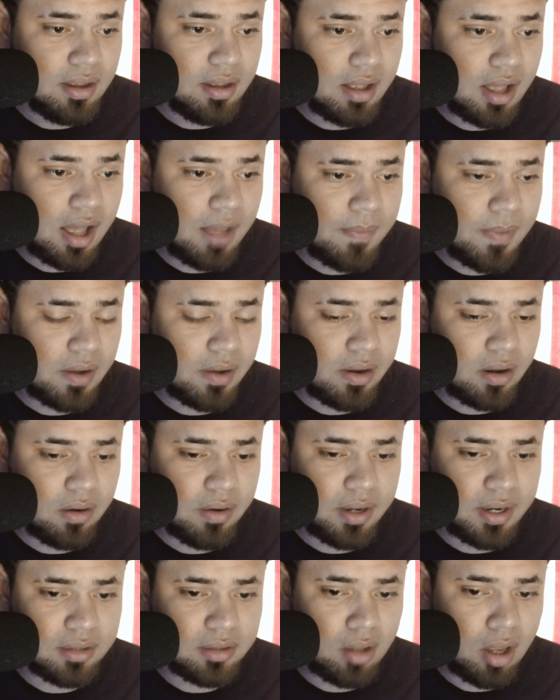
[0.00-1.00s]
I'm not gonna go
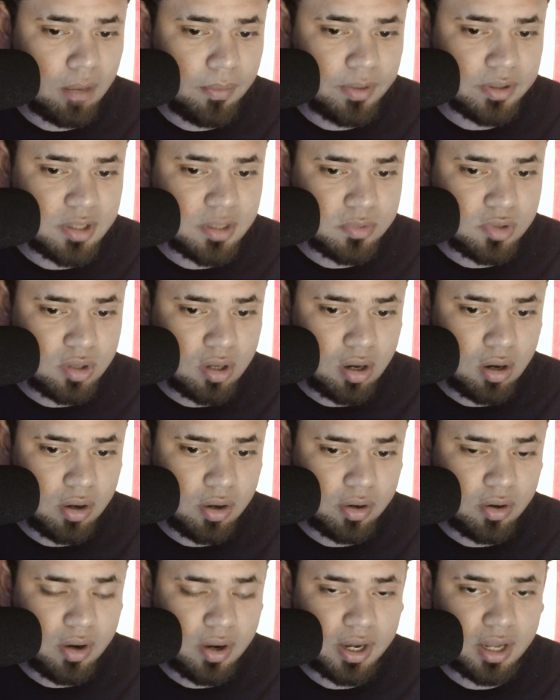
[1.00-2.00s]
ahead and talk much. I'm just gonna
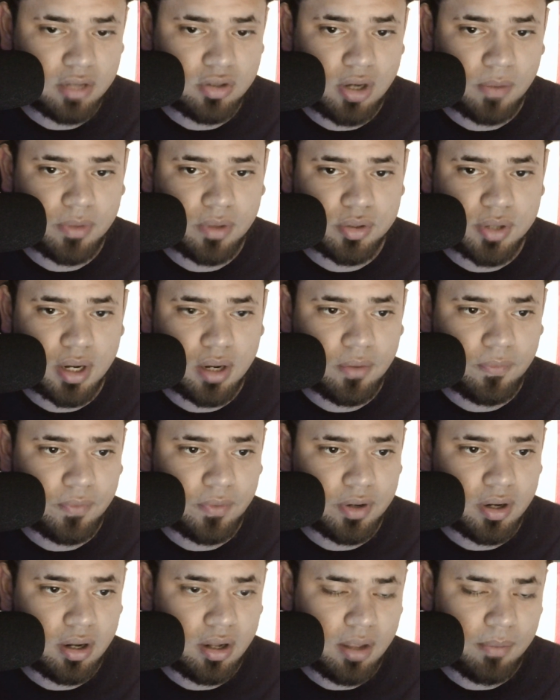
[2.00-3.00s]
go ahead and drop the trailer
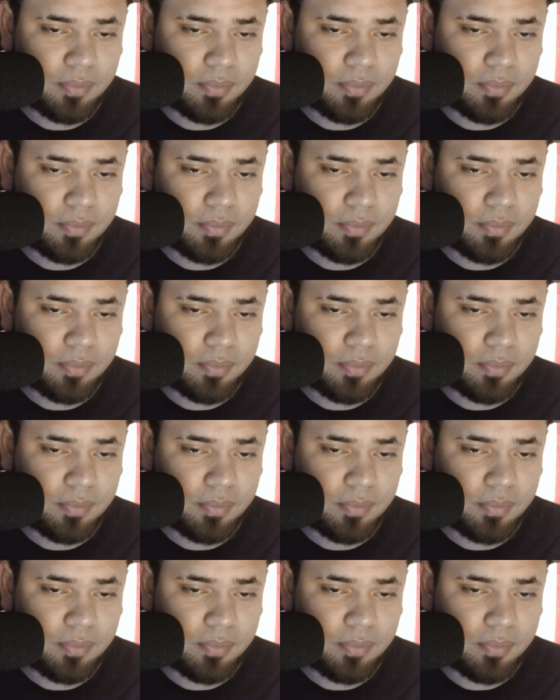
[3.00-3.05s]
for y'all.